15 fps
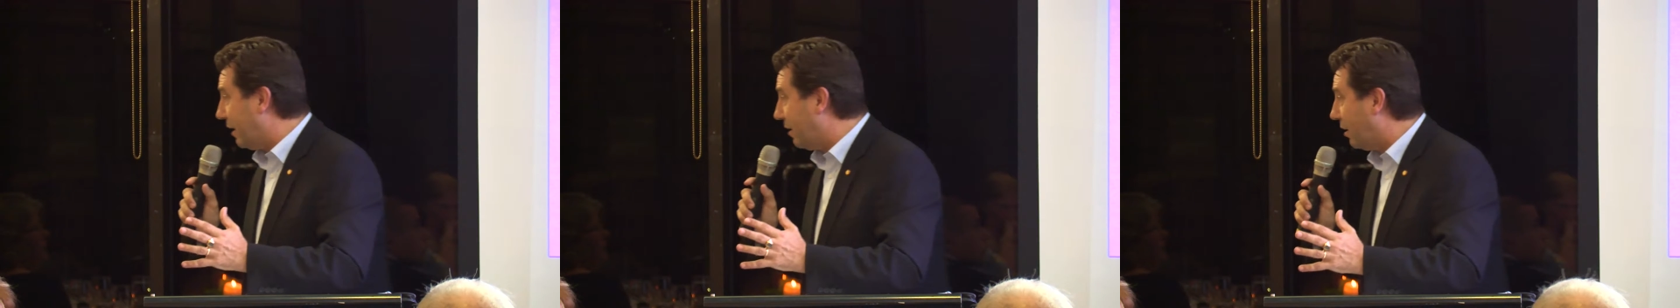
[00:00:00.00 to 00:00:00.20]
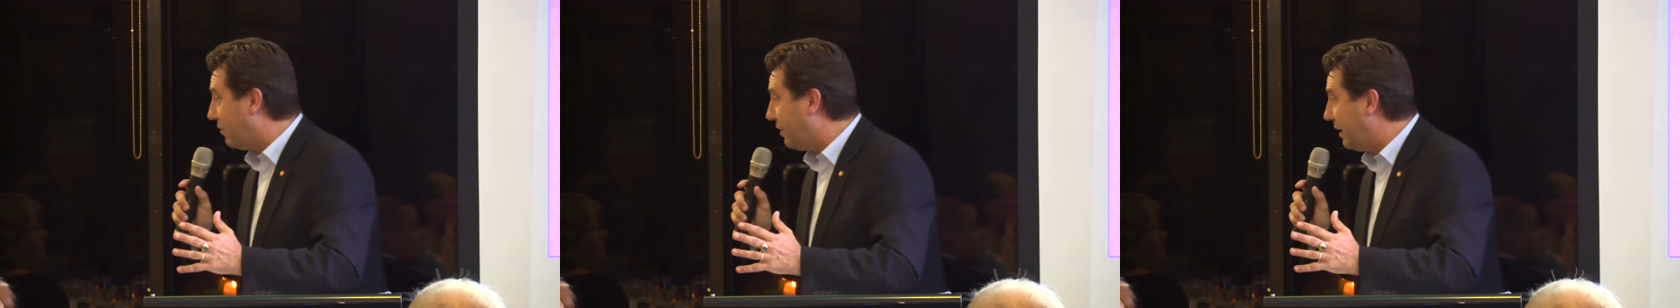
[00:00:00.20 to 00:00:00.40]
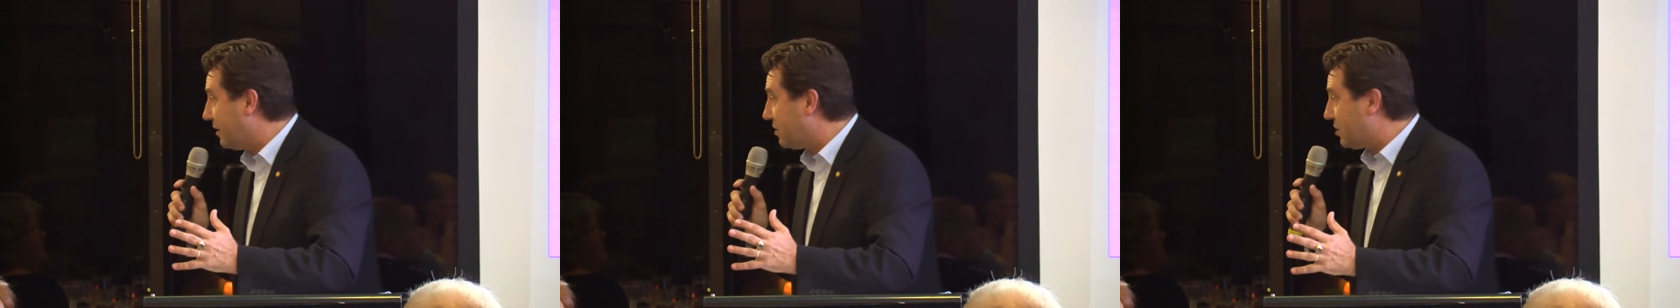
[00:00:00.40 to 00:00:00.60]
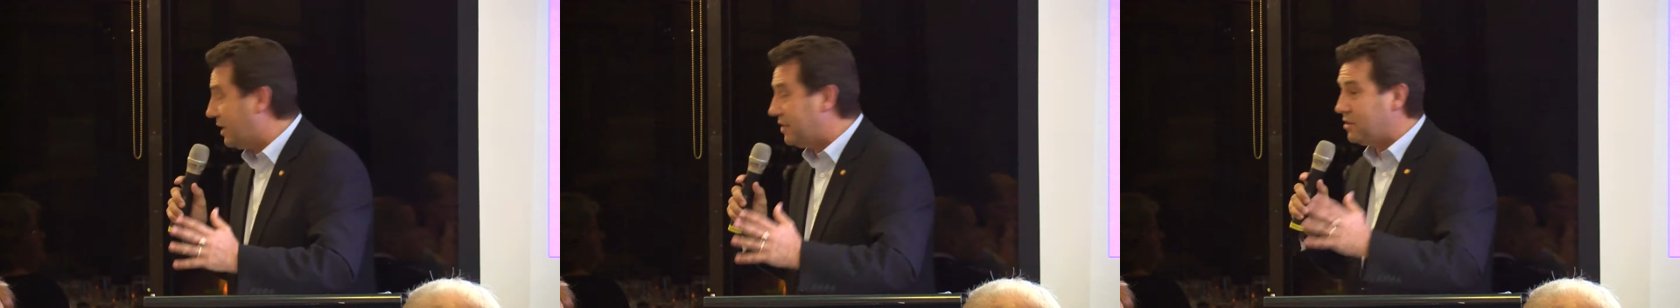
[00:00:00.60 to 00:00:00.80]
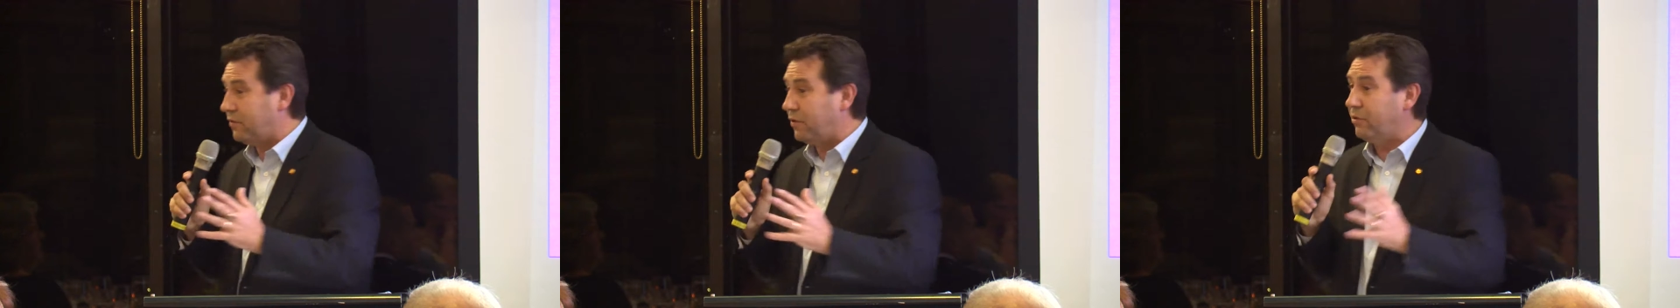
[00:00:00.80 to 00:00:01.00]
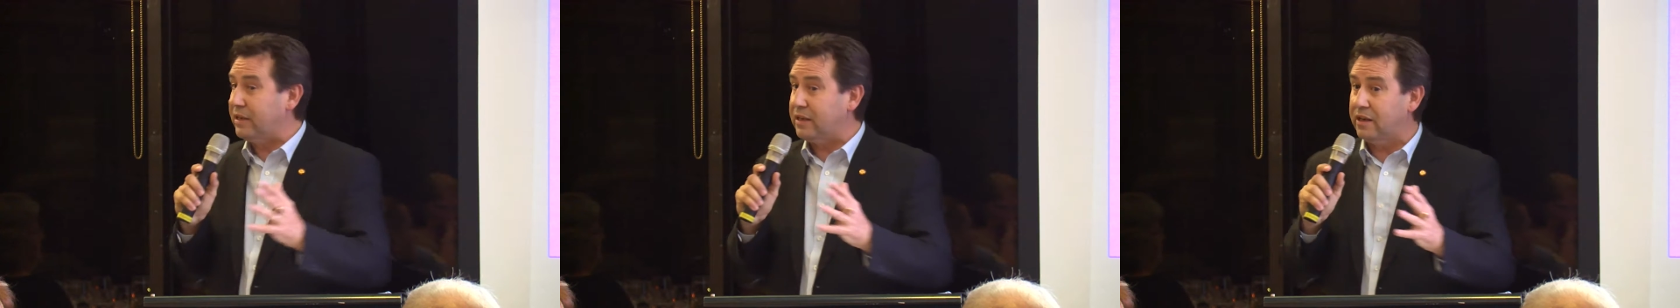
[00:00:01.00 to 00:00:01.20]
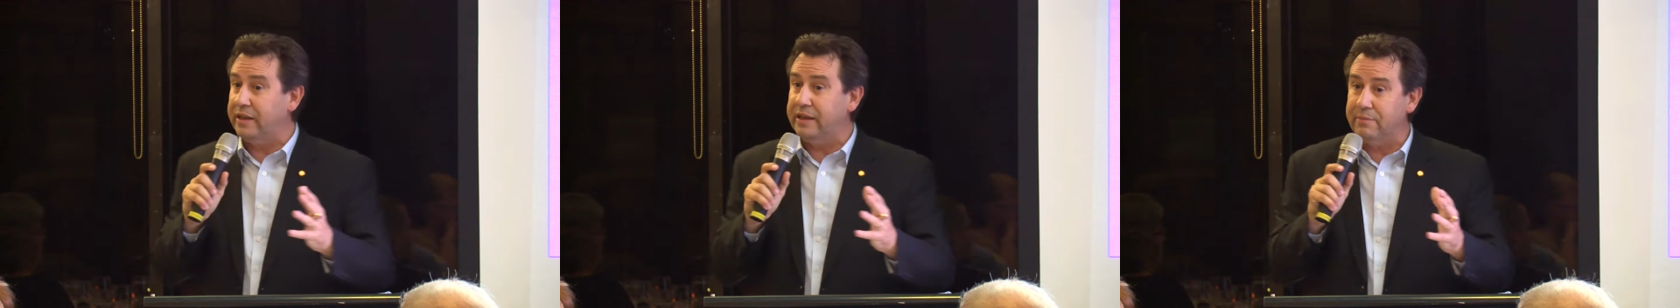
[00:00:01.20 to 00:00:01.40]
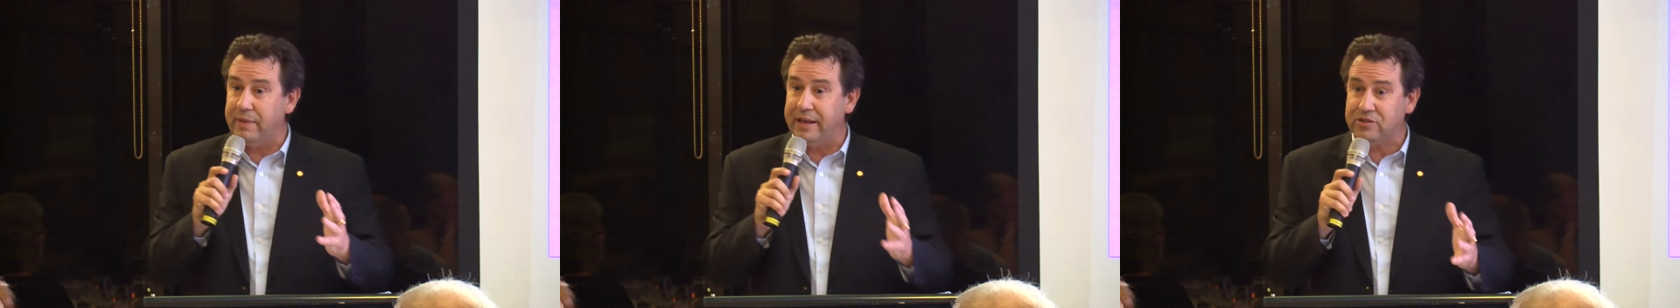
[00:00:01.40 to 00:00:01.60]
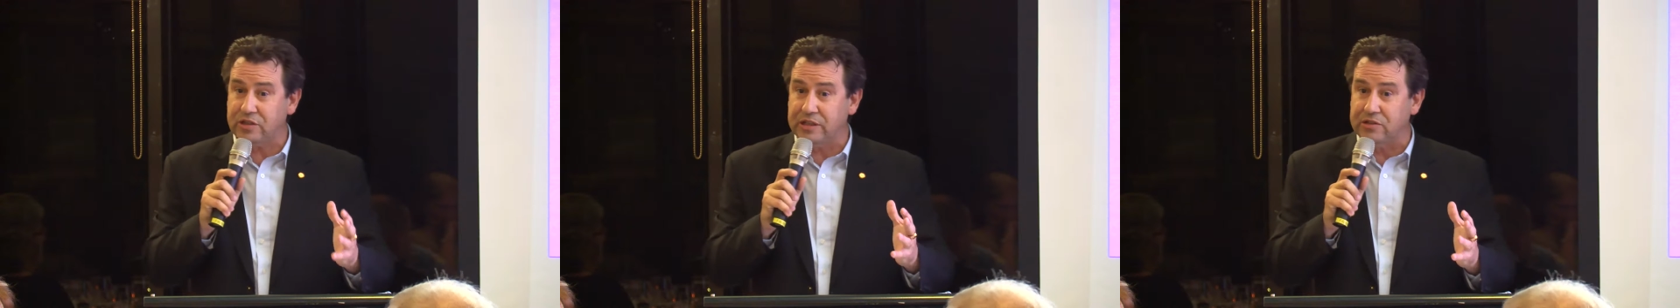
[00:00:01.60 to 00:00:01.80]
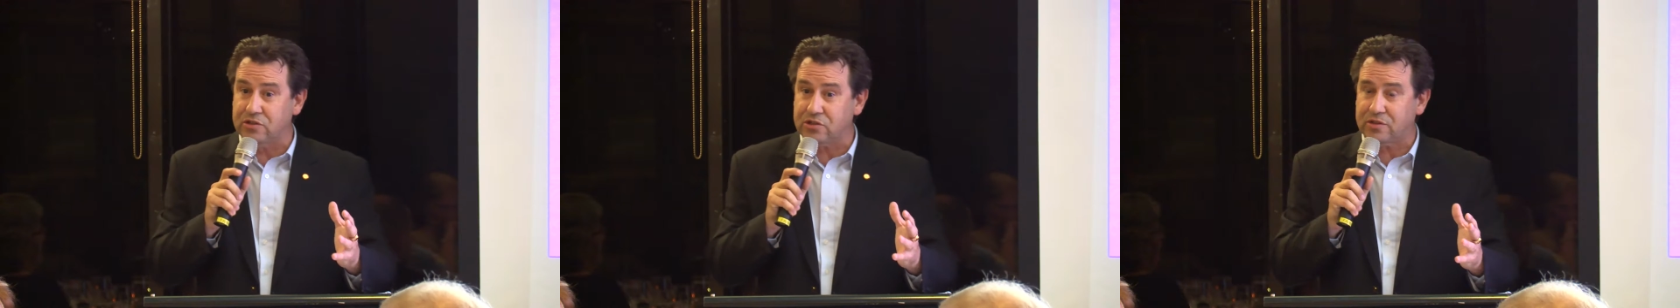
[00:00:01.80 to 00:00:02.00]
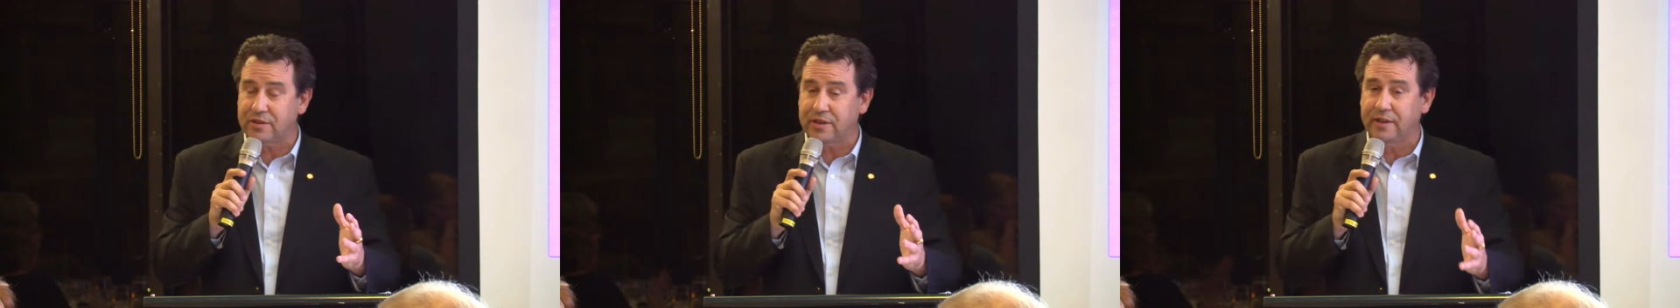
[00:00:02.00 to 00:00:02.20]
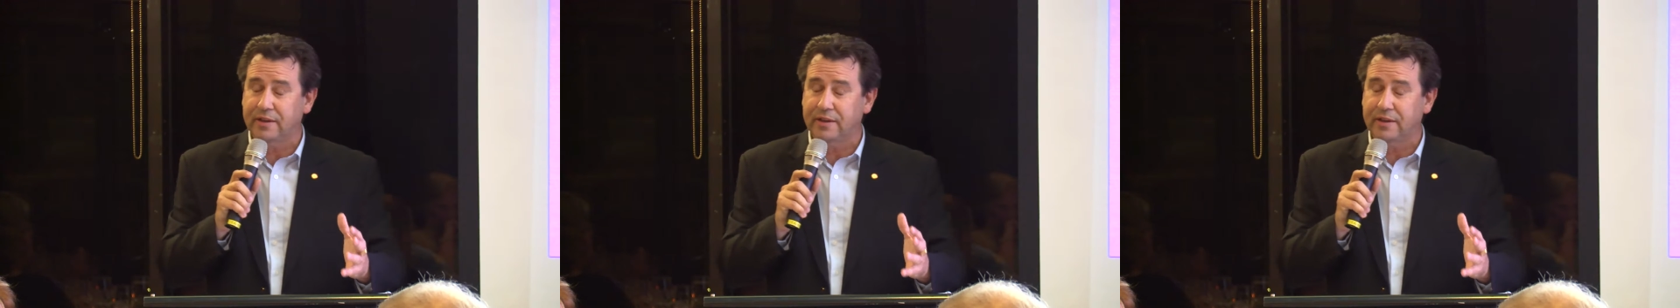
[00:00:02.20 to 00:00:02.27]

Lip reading: and I think it sends a very clear message.